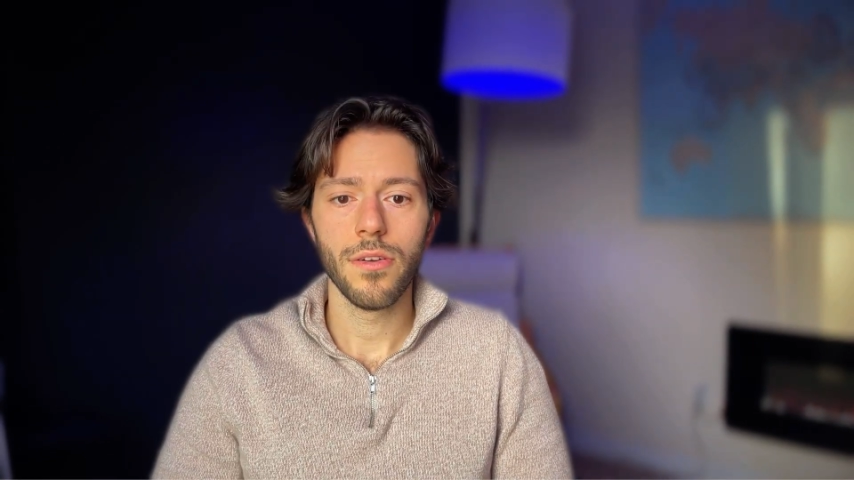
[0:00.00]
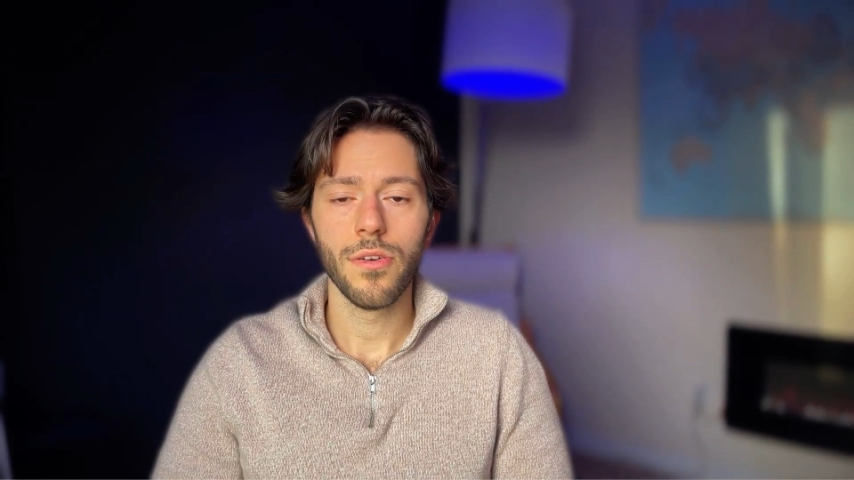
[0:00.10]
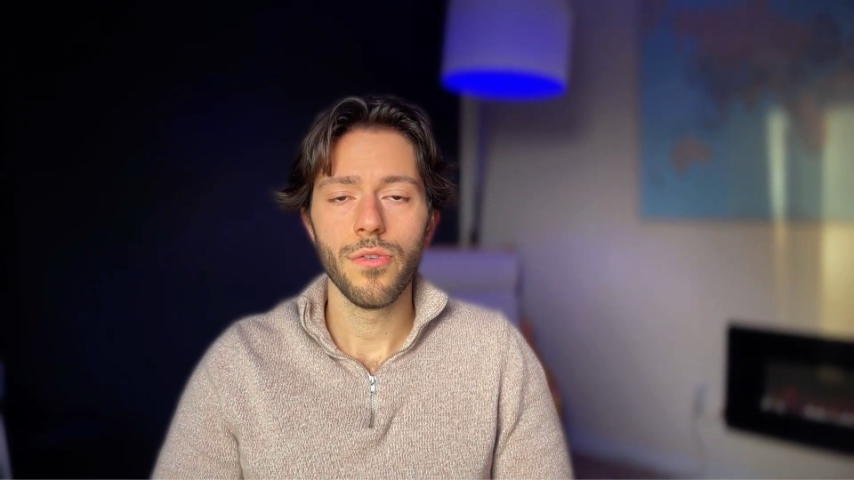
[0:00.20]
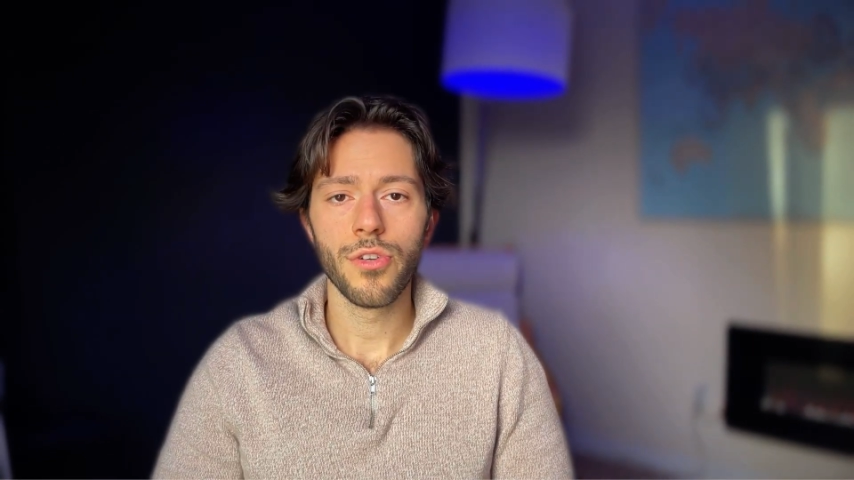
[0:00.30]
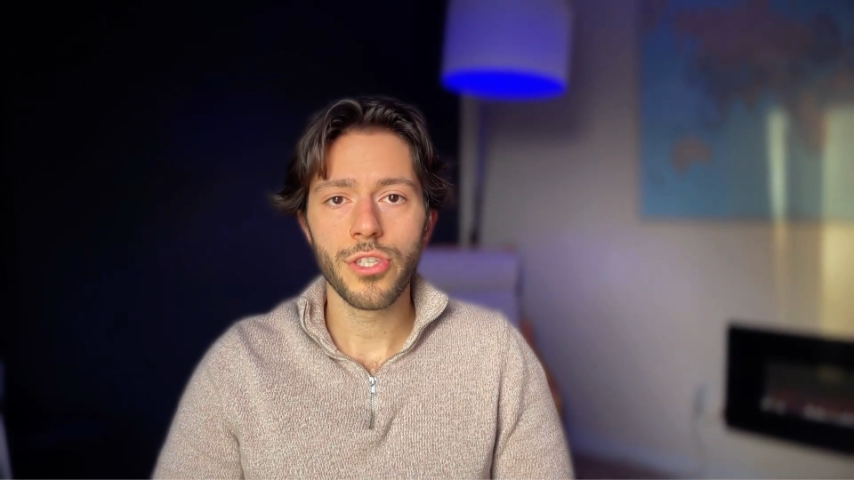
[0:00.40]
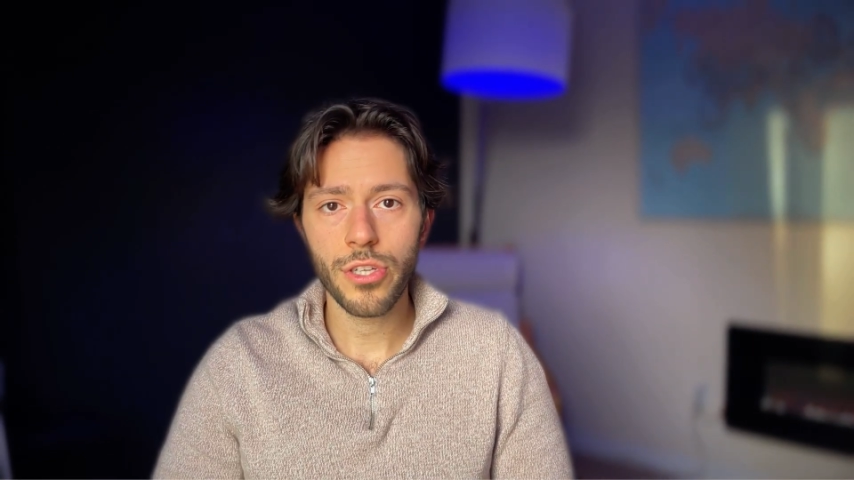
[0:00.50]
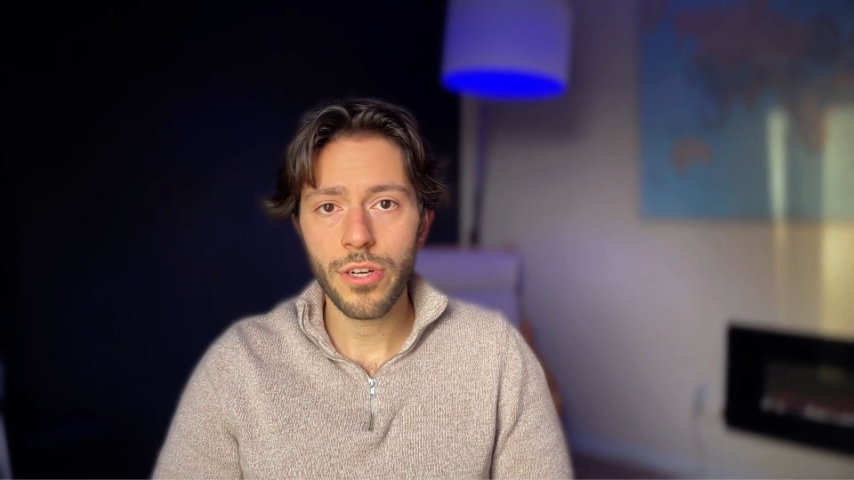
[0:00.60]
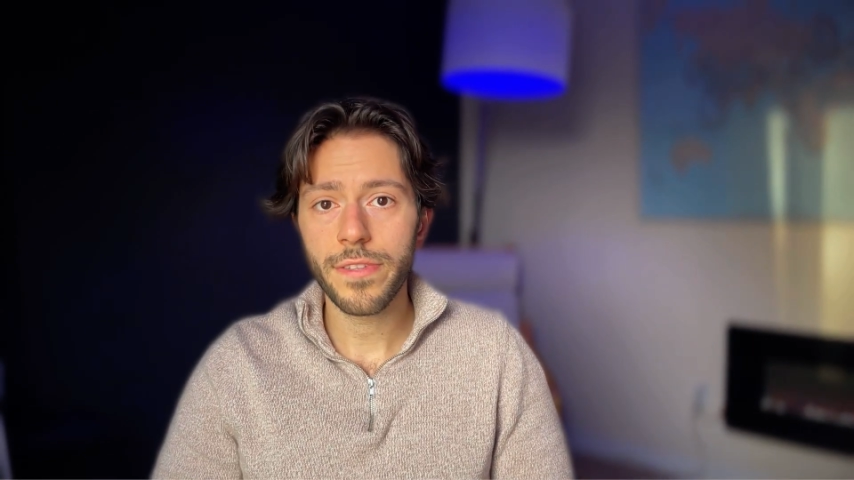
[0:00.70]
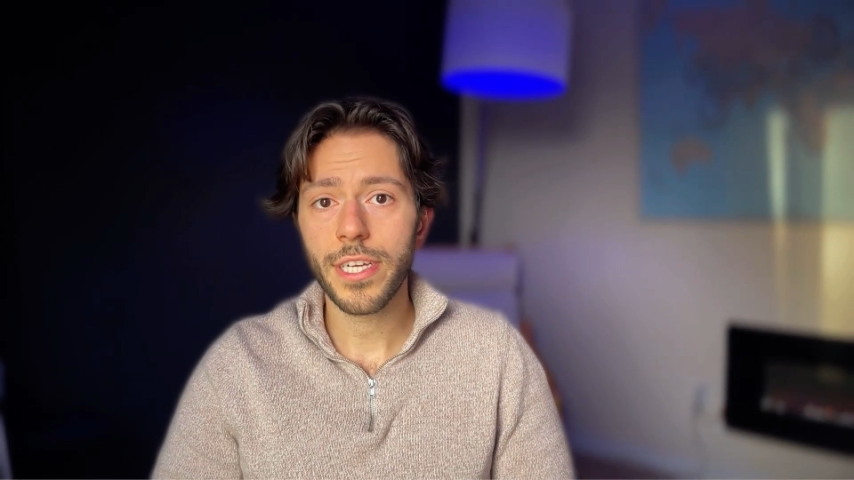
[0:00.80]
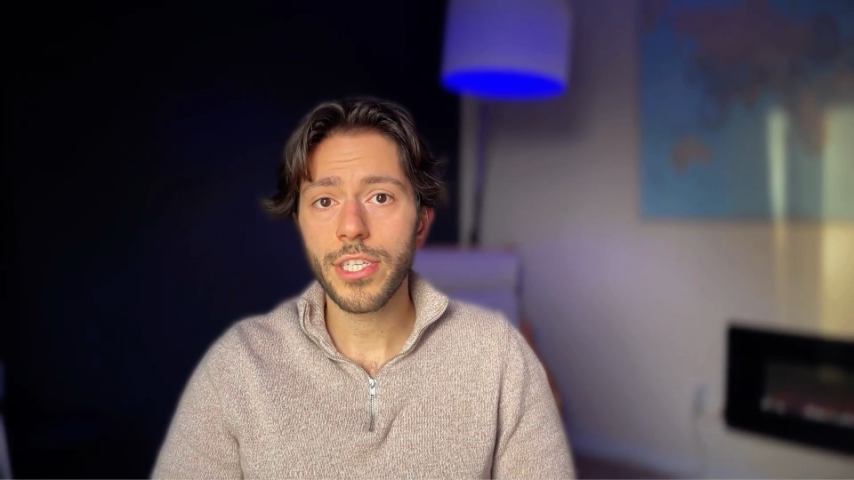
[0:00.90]

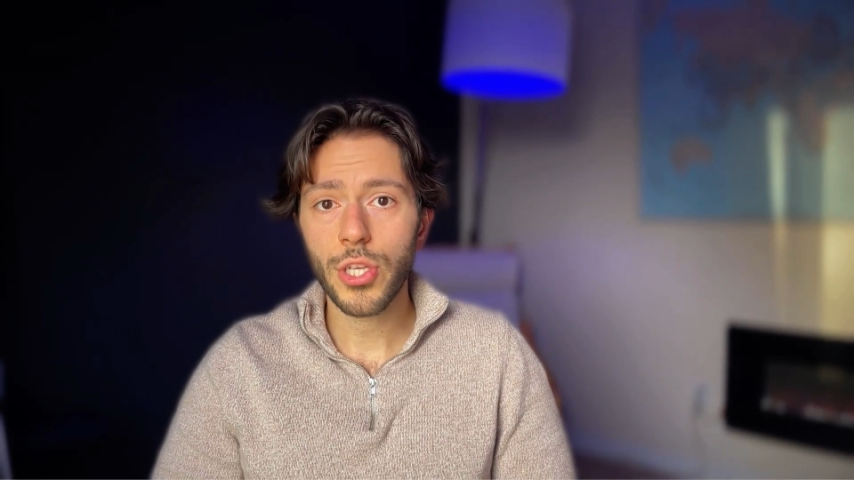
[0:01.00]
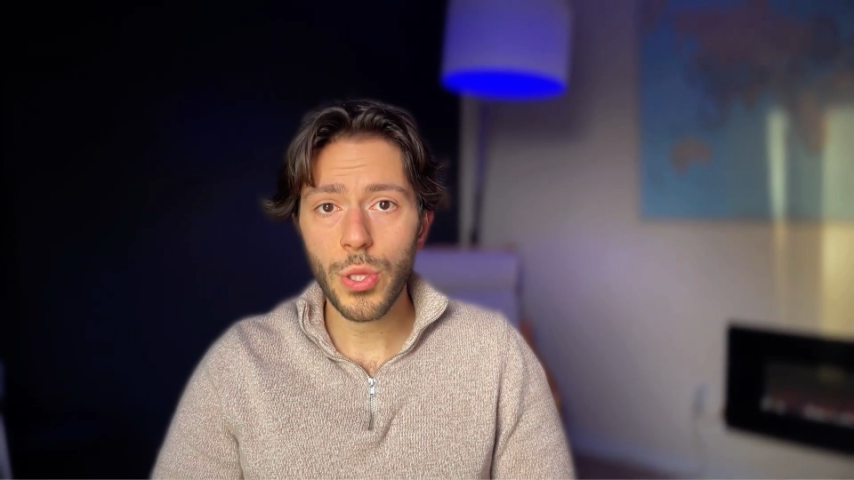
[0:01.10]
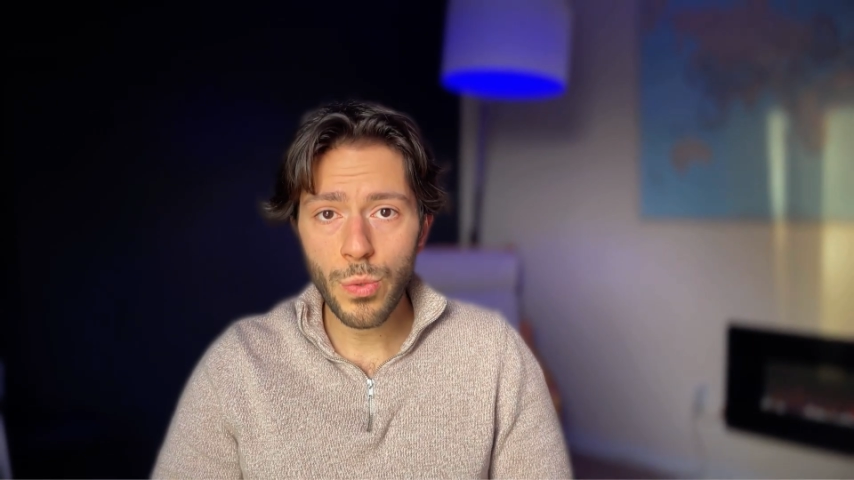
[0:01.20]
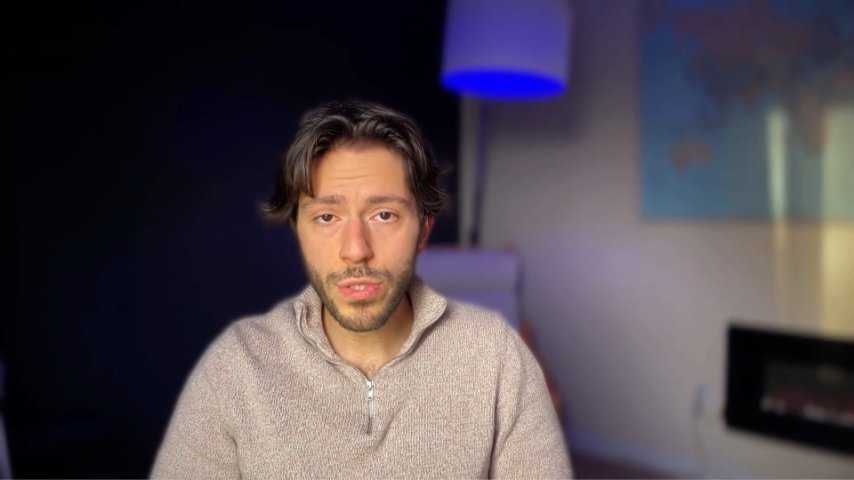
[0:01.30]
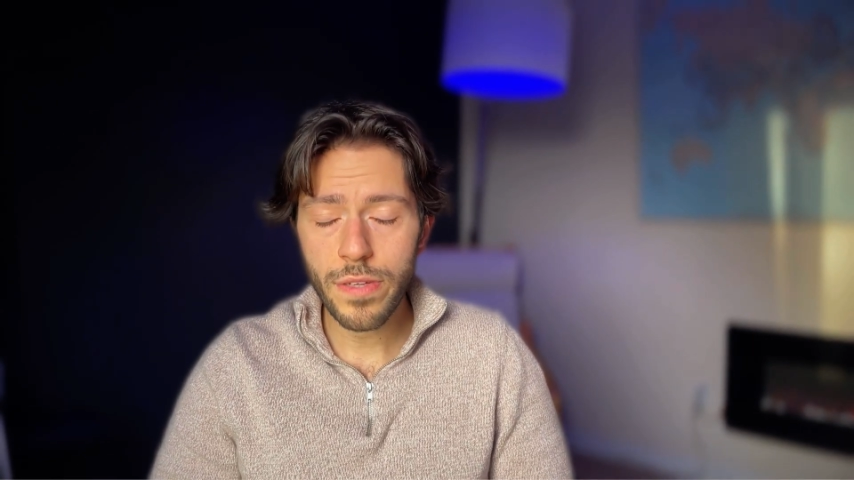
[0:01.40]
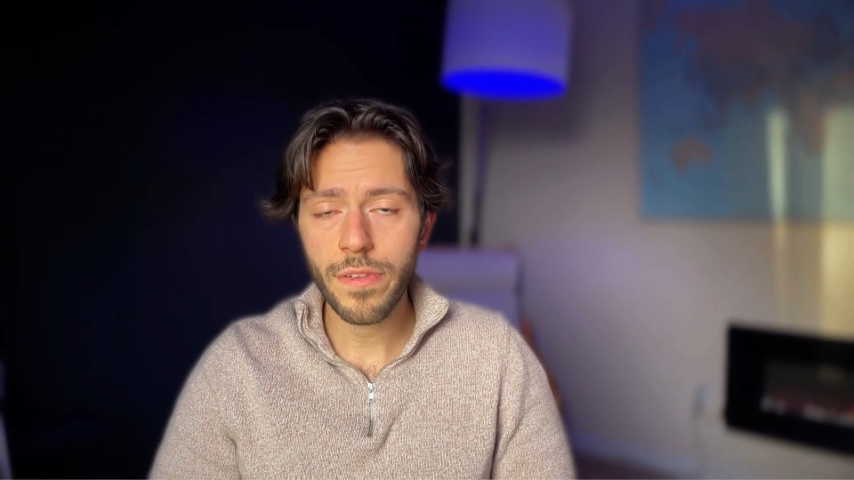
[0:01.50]
reserved exclusively